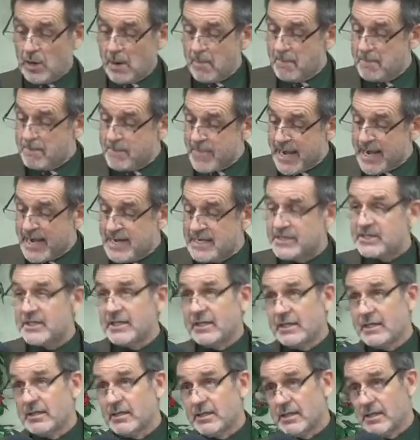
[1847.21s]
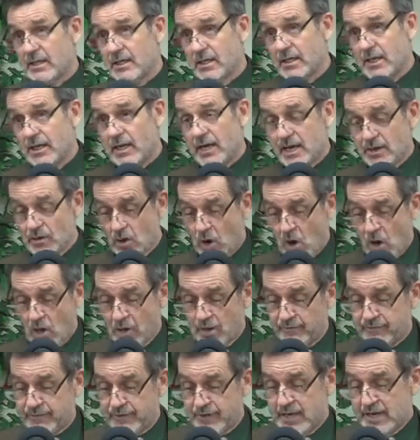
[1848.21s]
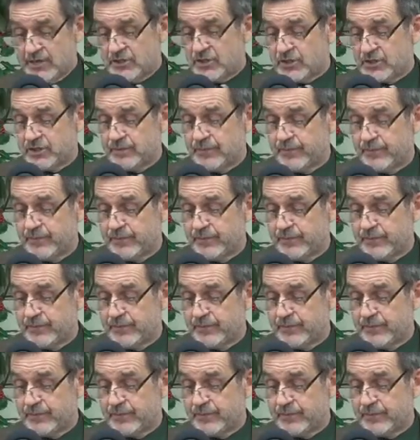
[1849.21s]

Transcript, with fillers: amazing in all of this.